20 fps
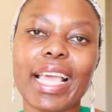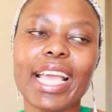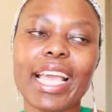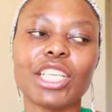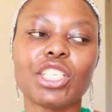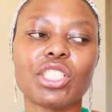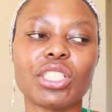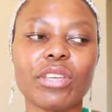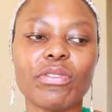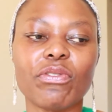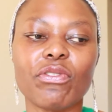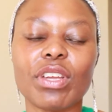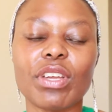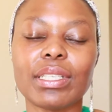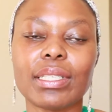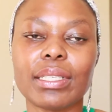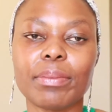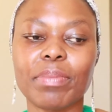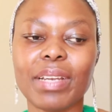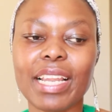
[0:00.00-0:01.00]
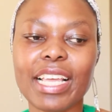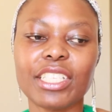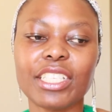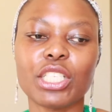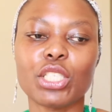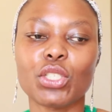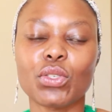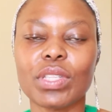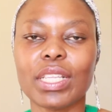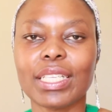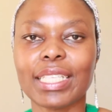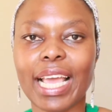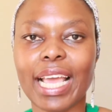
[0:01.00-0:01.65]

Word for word: the age difference plays into the